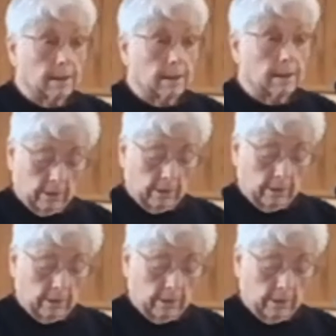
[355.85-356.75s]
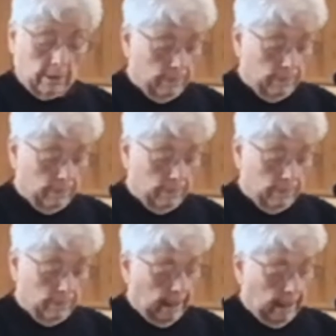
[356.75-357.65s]
all to follow him
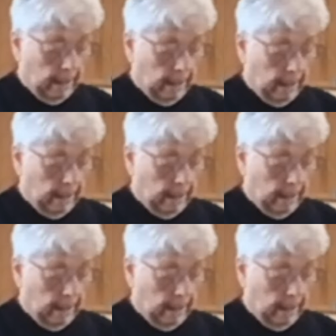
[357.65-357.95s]
today,